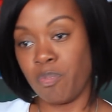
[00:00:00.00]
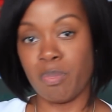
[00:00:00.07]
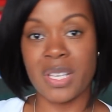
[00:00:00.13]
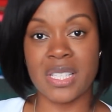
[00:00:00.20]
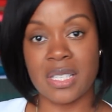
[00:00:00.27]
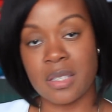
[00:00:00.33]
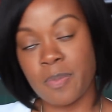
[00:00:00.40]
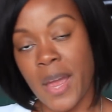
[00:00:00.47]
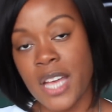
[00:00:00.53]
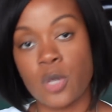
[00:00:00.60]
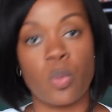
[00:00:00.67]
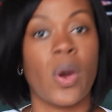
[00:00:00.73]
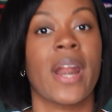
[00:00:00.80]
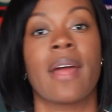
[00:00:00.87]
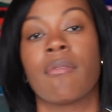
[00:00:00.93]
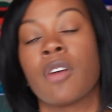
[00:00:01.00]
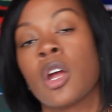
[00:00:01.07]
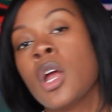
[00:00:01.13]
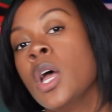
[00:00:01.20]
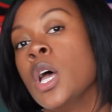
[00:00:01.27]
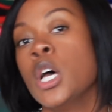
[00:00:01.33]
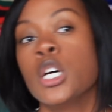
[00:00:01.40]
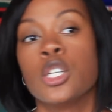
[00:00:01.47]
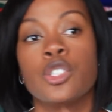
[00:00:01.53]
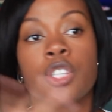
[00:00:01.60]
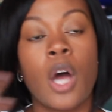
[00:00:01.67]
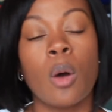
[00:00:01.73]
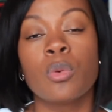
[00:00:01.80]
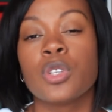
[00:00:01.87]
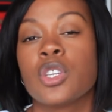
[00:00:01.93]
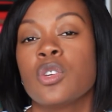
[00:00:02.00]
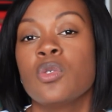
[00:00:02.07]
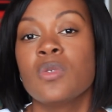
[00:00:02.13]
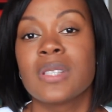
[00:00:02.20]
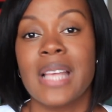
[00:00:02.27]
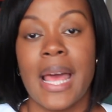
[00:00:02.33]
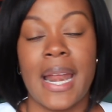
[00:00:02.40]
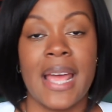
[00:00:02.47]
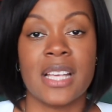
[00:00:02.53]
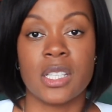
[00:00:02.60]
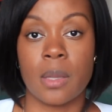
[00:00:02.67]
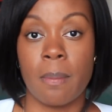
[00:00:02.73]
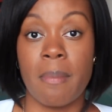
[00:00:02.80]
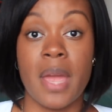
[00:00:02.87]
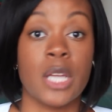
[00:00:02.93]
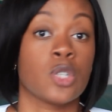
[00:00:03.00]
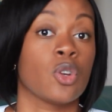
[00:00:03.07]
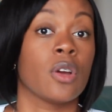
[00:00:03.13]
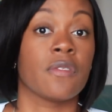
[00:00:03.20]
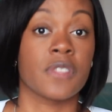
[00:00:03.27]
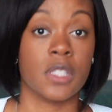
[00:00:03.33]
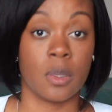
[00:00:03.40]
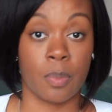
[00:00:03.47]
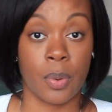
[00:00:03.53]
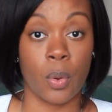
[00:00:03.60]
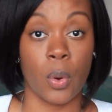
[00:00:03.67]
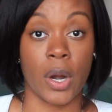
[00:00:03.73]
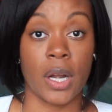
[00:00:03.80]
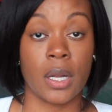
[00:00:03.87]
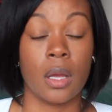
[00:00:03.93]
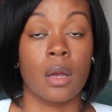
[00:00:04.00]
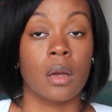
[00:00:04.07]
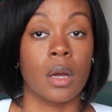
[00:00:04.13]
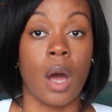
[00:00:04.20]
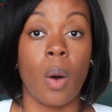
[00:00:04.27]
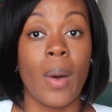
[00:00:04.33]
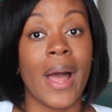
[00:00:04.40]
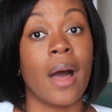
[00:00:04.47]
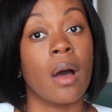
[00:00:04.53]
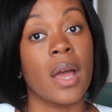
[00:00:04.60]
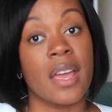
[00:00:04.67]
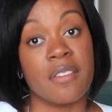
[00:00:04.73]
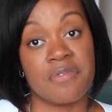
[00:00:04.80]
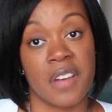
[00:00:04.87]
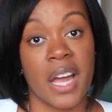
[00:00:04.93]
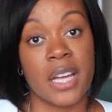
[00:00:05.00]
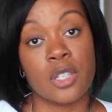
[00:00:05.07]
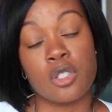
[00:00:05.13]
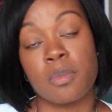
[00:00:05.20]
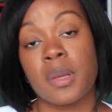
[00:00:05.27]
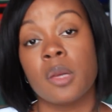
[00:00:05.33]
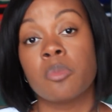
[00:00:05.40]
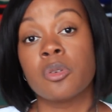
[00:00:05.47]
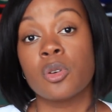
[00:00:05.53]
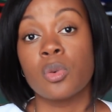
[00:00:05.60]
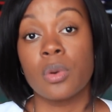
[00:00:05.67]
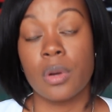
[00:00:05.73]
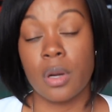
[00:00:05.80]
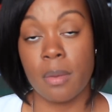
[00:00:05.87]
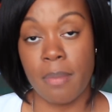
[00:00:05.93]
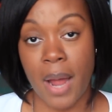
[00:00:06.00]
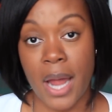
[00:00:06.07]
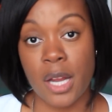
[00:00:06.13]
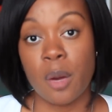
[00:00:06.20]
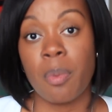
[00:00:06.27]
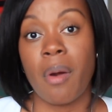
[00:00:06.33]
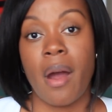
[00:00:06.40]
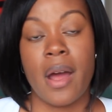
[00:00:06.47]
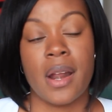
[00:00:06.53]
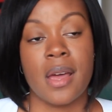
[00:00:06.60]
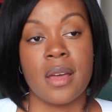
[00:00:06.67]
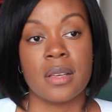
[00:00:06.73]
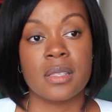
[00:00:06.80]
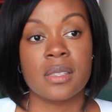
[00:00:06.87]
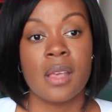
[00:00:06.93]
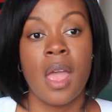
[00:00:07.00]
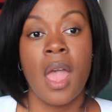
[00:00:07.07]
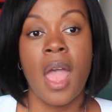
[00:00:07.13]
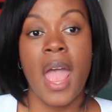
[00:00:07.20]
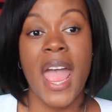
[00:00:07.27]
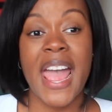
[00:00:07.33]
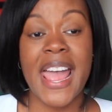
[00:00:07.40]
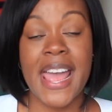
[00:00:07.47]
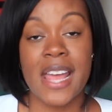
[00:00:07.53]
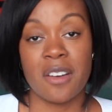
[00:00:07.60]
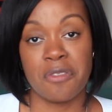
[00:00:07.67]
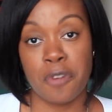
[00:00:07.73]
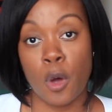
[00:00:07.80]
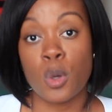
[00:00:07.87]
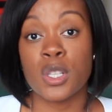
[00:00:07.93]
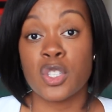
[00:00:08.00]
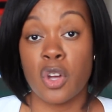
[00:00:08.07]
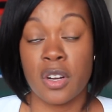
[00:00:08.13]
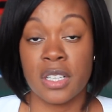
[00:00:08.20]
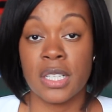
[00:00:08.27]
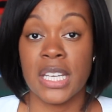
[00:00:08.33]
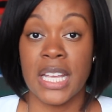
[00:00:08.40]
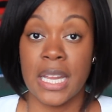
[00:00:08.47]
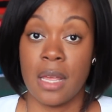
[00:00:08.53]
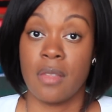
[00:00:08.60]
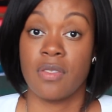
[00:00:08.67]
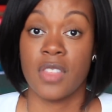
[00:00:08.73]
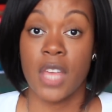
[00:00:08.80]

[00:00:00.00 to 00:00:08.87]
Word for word: business page, whatever. Don't use that as a measure of support. Go out and find your people who are going to buy your products and focus on getting